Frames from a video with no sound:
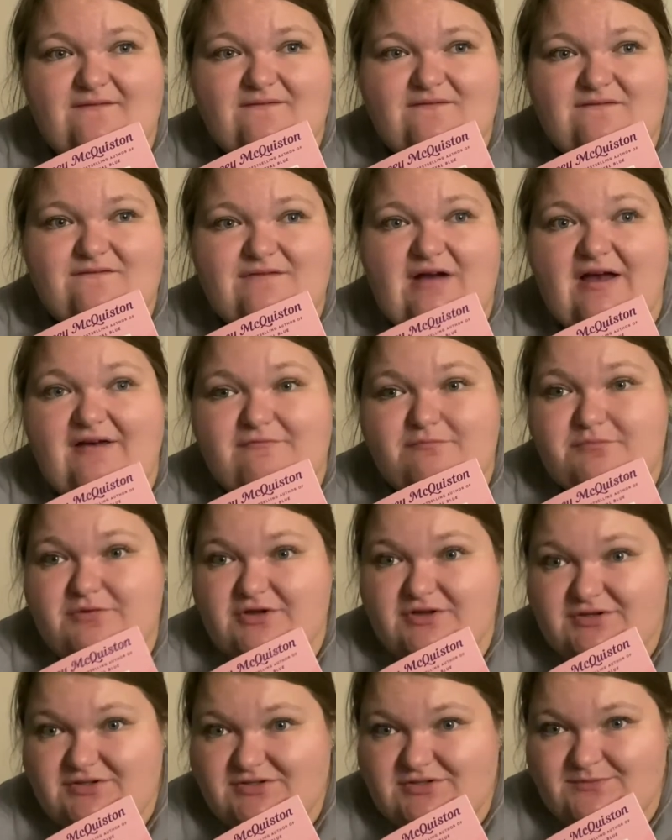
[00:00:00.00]
five
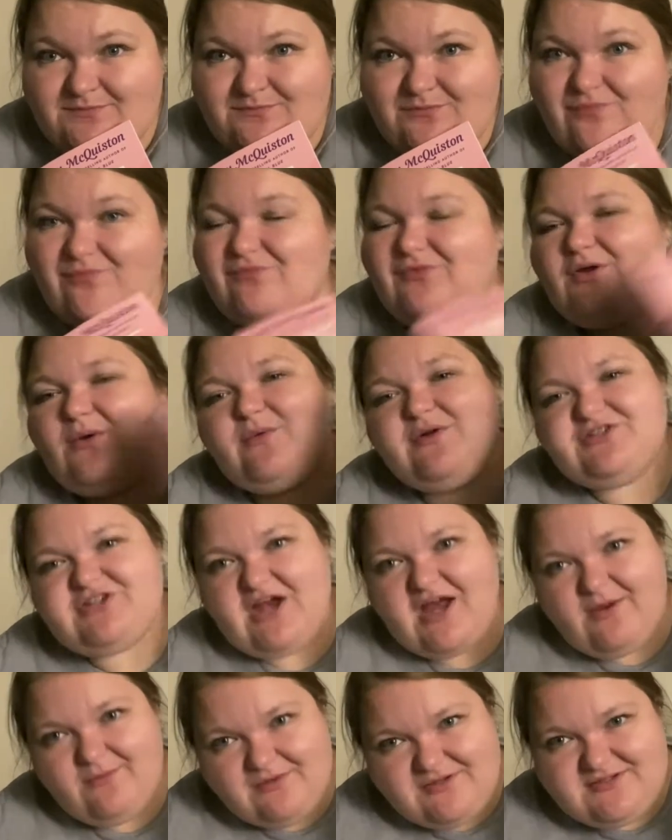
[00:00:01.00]
books, which I
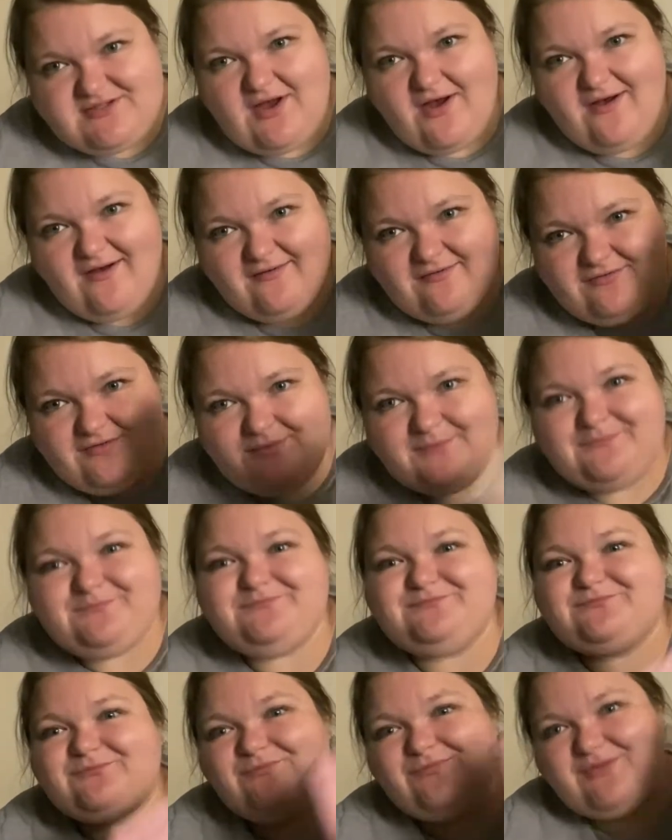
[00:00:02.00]
was off
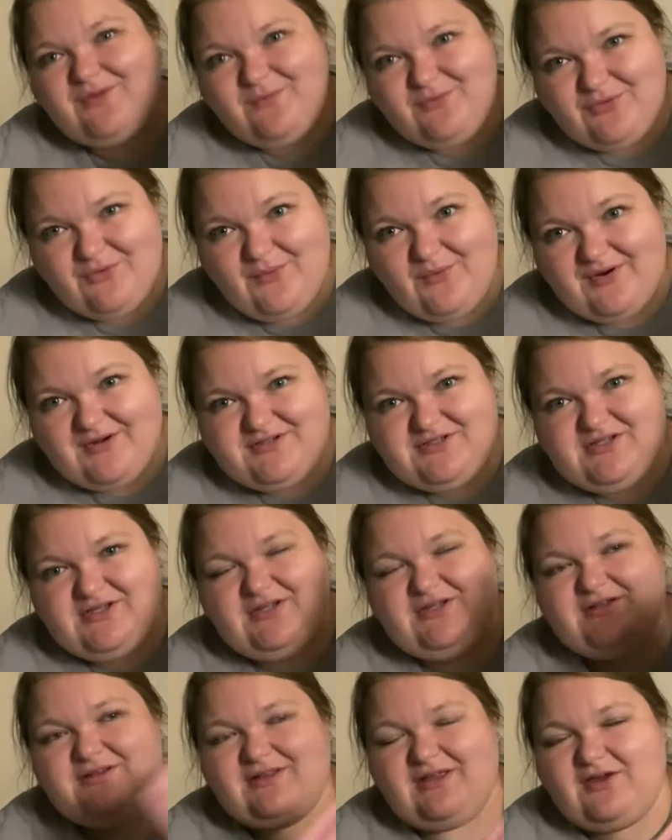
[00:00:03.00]
with
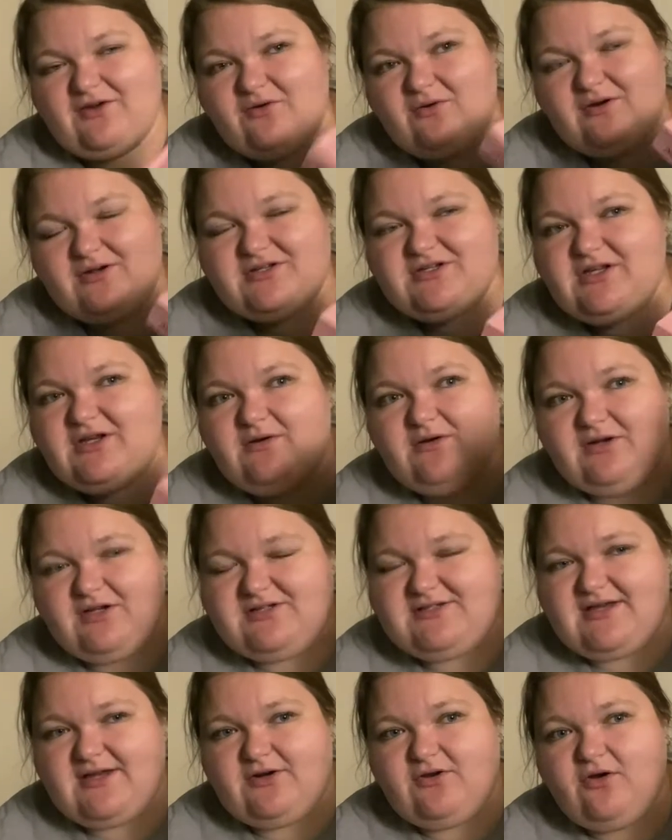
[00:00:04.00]
quarantine, like quarantine because
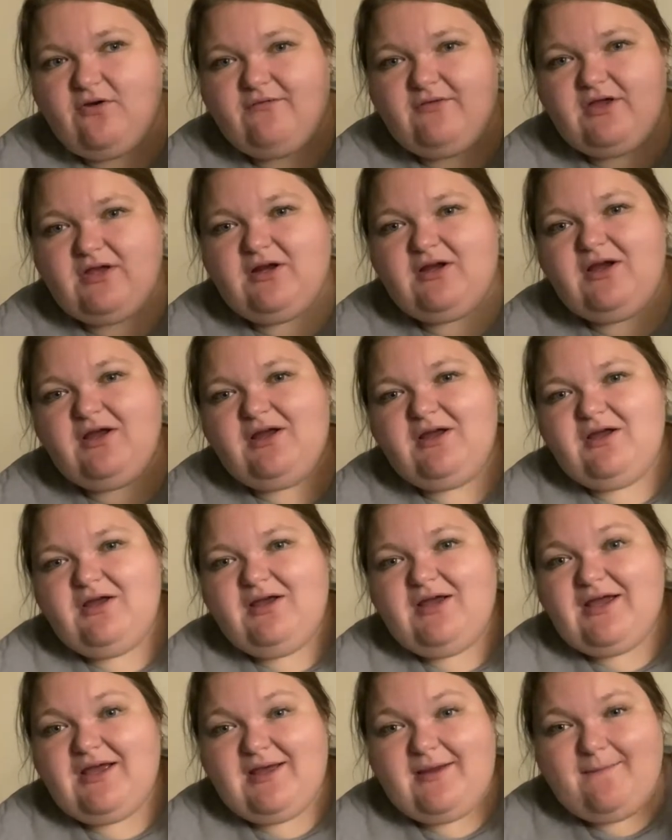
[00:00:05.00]
I had COVID,
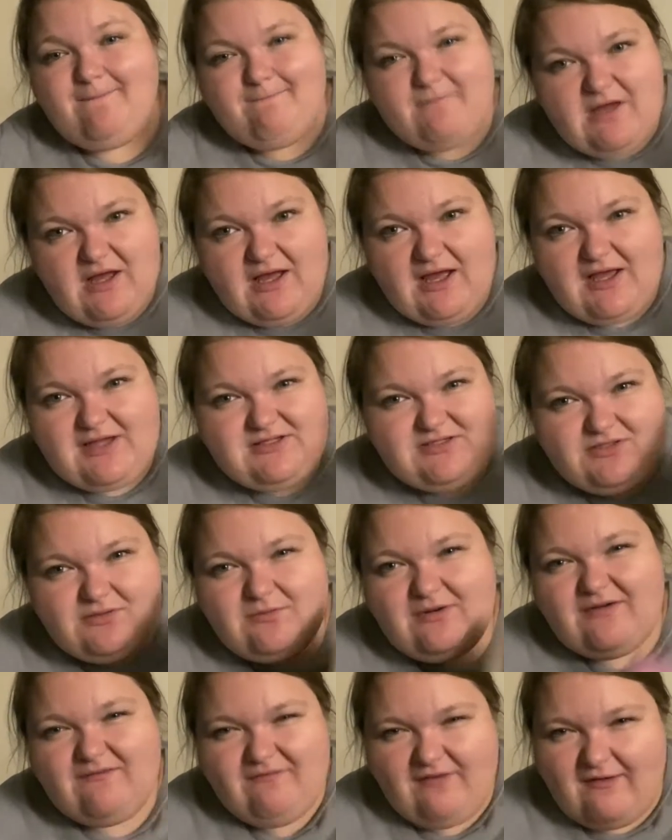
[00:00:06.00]
but I still
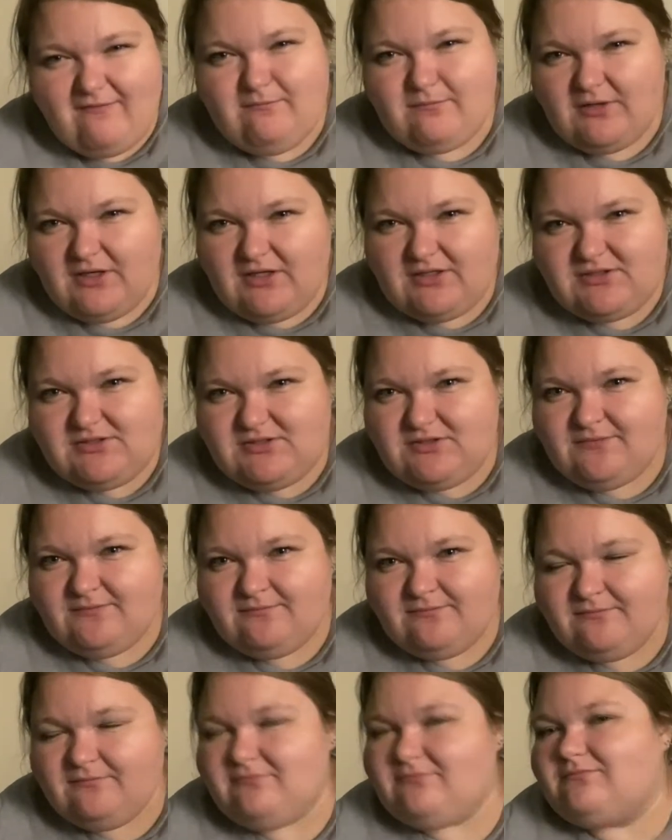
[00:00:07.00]
read five books.
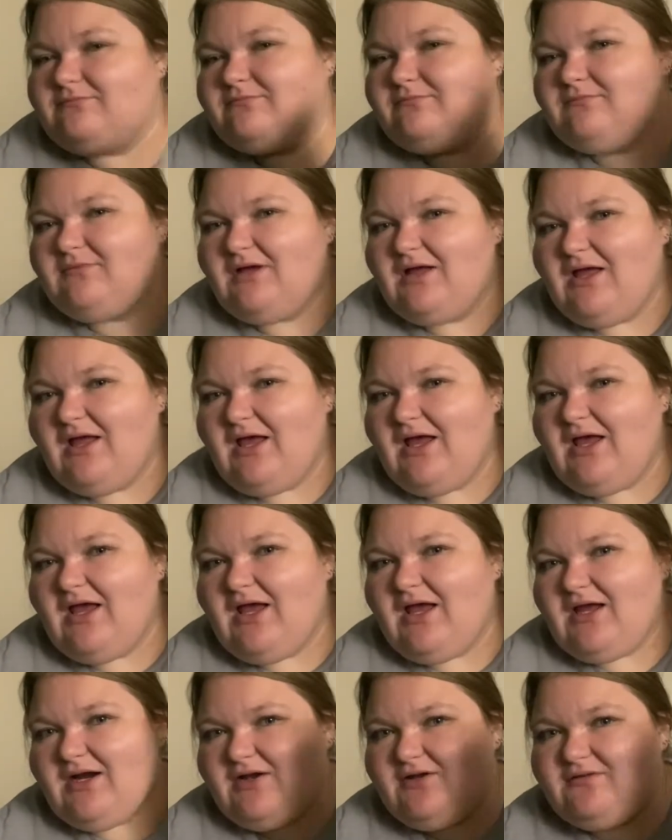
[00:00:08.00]

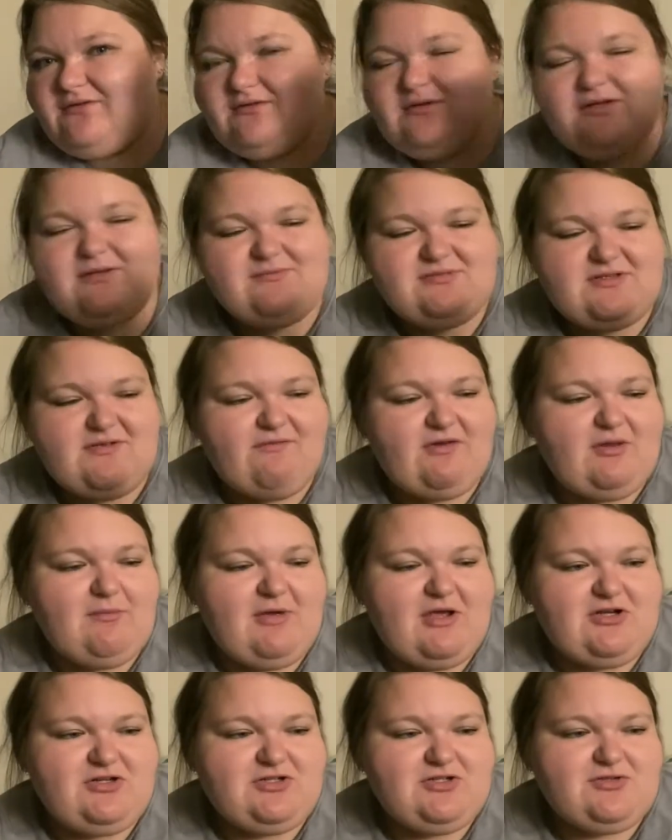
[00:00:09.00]
And I only am 70
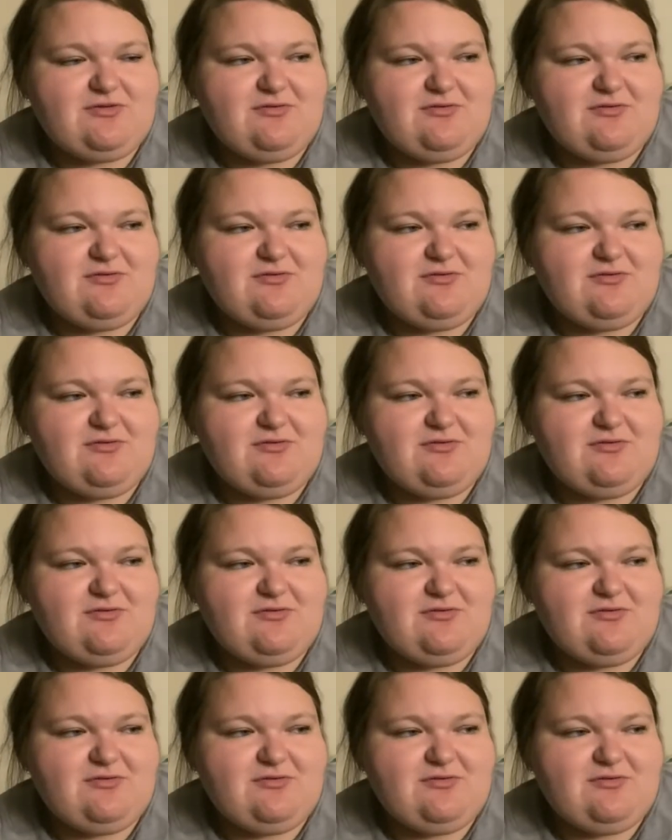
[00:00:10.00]
pages through